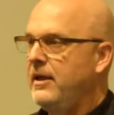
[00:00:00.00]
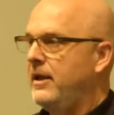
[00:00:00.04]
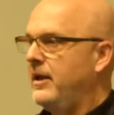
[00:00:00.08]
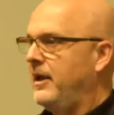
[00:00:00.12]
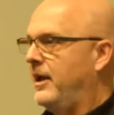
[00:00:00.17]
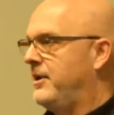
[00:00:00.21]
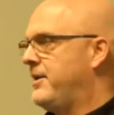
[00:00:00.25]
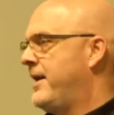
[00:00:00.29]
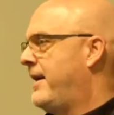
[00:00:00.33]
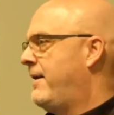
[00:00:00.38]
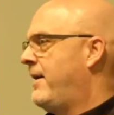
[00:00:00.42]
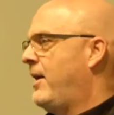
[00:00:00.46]

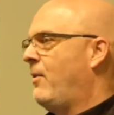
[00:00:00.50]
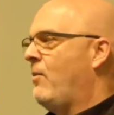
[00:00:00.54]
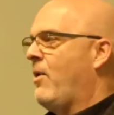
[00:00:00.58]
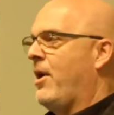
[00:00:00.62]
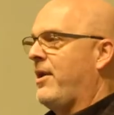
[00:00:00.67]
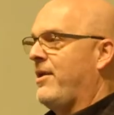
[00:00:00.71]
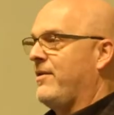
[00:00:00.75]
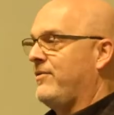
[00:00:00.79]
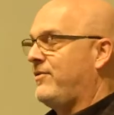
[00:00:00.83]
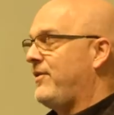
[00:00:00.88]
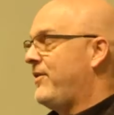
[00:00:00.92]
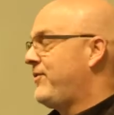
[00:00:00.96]
And now I want
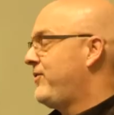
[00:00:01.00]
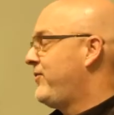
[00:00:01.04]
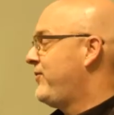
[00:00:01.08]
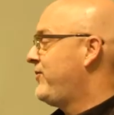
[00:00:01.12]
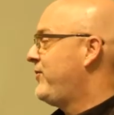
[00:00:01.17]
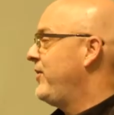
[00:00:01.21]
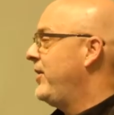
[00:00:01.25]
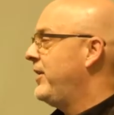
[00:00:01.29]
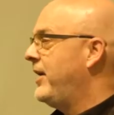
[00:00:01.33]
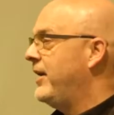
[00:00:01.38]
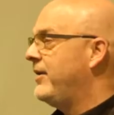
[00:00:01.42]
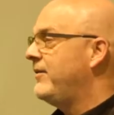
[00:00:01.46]
to just
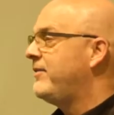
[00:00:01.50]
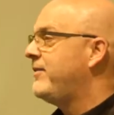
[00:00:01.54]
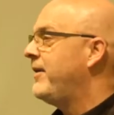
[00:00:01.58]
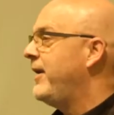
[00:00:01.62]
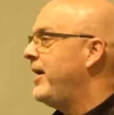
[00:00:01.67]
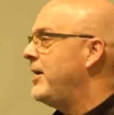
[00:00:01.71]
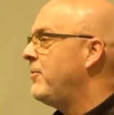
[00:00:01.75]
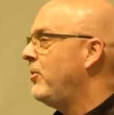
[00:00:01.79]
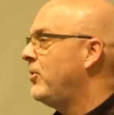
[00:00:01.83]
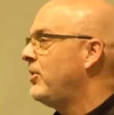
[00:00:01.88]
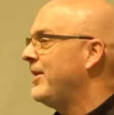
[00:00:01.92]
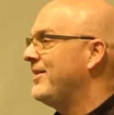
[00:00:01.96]
sit at a
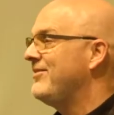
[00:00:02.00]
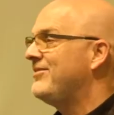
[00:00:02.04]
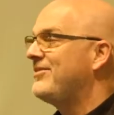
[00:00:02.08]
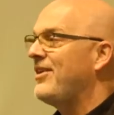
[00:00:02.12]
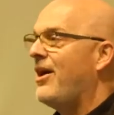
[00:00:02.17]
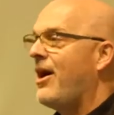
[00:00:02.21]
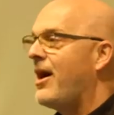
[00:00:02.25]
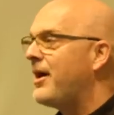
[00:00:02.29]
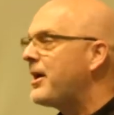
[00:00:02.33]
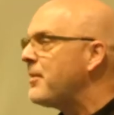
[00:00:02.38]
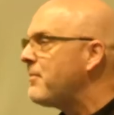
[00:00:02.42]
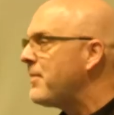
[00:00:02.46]
table and
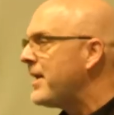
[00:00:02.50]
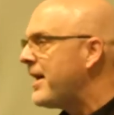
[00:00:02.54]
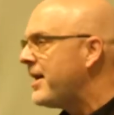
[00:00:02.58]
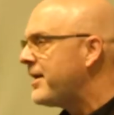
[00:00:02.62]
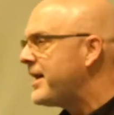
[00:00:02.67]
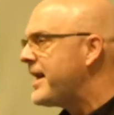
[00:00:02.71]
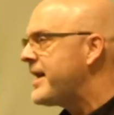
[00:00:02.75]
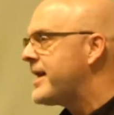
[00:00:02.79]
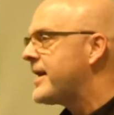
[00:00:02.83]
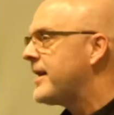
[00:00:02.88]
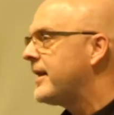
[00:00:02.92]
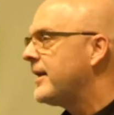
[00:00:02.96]
talk about
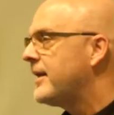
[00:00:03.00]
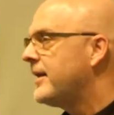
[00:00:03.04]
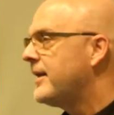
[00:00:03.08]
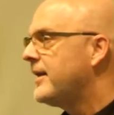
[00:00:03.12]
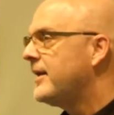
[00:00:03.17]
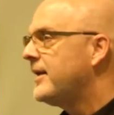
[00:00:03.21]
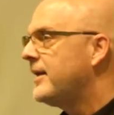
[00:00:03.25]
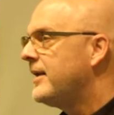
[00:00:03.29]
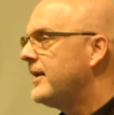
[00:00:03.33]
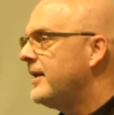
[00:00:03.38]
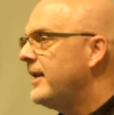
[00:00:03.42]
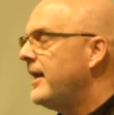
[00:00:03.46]
it?
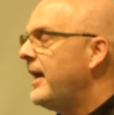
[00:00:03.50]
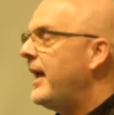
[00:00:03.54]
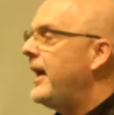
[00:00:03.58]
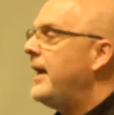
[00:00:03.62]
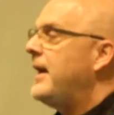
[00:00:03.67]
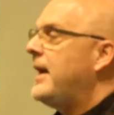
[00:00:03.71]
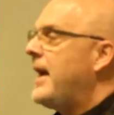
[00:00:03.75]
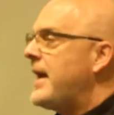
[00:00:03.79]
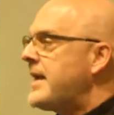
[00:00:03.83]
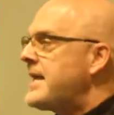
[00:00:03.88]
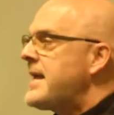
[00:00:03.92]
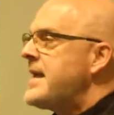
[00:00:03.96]
And
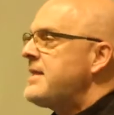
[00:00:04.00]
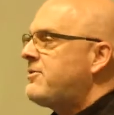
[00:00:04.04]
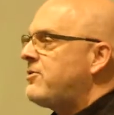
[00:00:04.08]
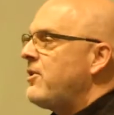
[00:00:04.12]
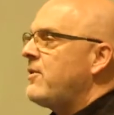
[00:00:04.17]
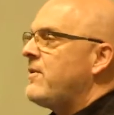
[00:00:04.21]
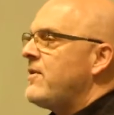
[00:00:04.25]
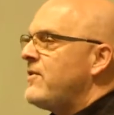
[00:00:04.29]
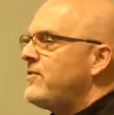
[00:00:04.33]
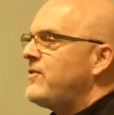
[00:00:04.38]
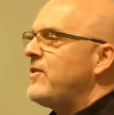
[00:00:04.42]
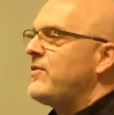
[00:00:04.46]
I get
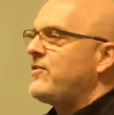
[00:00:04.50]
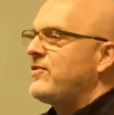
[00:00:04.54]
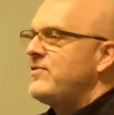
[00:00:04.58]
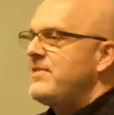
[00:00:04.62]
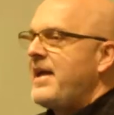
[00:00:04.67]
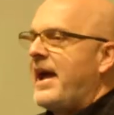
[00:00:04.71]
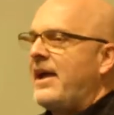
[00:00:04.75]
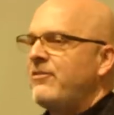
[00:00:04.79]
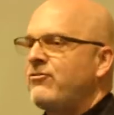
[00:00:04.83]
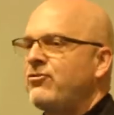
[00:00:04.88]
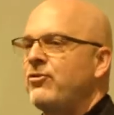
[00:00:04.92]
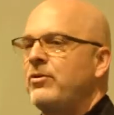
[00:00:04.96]
there is this
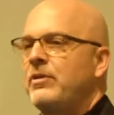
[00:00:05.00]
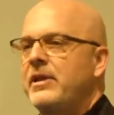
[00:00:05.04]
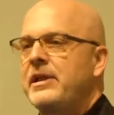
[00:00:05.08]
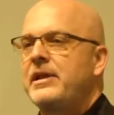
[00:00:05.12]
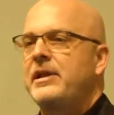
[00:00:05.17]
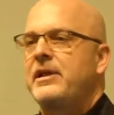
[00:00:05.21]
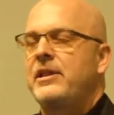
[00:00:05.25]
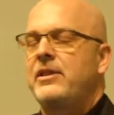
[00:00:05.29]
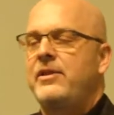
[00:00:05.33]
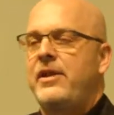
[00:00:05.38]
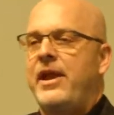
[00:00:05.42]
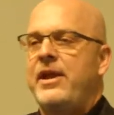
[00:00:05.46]
natural
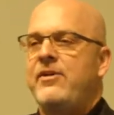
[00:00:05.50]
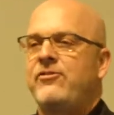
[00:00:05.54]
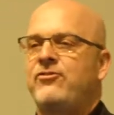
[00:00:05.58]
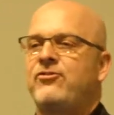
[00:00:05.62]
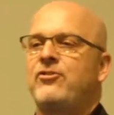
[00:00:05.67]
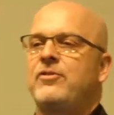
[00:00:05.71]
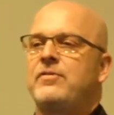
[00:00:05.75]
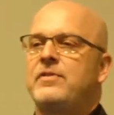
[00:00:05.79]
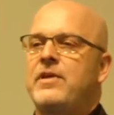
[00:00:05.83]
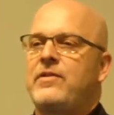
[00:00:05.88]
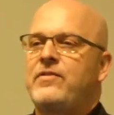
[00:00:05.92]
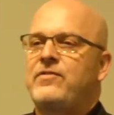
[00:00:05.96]

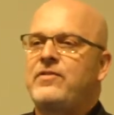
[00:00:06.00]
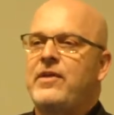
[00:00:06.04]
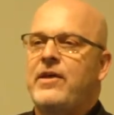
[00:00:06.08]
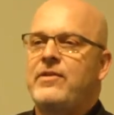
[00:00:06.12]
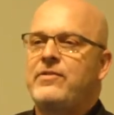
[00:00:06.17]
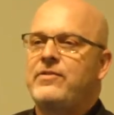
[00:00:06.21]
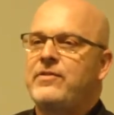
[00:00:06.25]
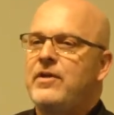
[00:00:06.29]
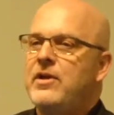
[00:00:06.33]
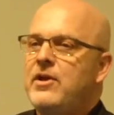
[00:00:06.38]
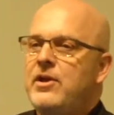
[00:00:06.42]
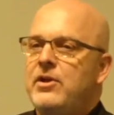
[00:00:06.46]
inclination that
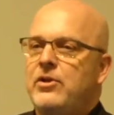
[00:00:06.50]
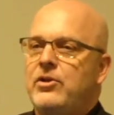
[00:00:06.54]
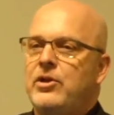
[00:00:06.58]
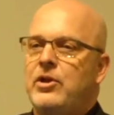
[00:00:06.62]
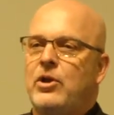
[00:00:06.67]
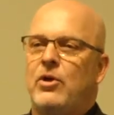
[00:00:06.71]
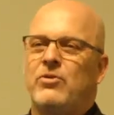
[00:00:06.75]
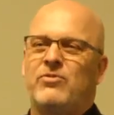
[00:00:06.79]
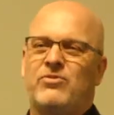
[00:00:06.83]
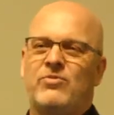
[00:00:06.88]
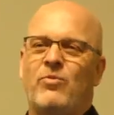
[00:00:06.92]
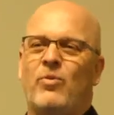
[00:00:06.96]
says, you
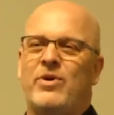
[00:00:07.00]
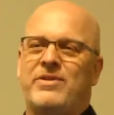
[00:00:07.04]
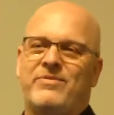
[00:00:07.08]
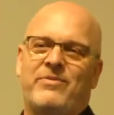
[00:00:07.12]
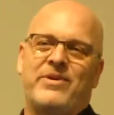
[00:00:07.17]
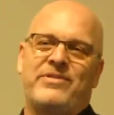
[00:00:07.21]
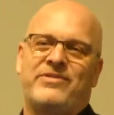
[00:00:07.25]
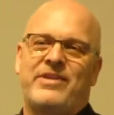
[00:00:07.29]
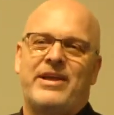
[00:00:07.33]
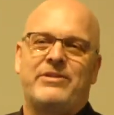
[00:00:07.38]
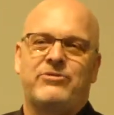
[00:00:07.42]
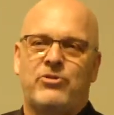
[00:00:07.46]
know, what we
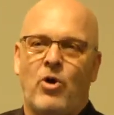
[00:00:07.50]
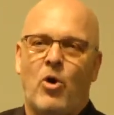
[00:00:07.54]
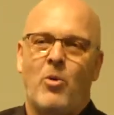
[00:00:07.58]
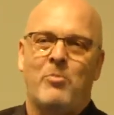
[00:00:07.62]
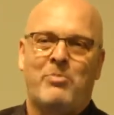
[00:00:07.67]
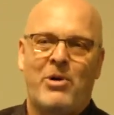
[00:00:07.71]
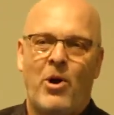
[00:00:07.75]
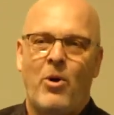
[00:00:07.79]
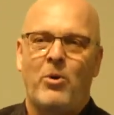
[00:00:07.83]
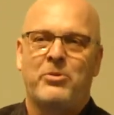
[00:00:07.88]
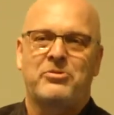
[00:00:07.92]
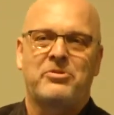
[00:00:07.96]
say, don't
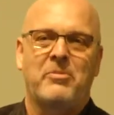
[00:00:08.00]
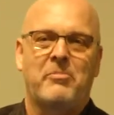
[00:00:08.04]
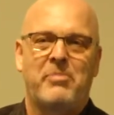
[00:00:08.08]
poke the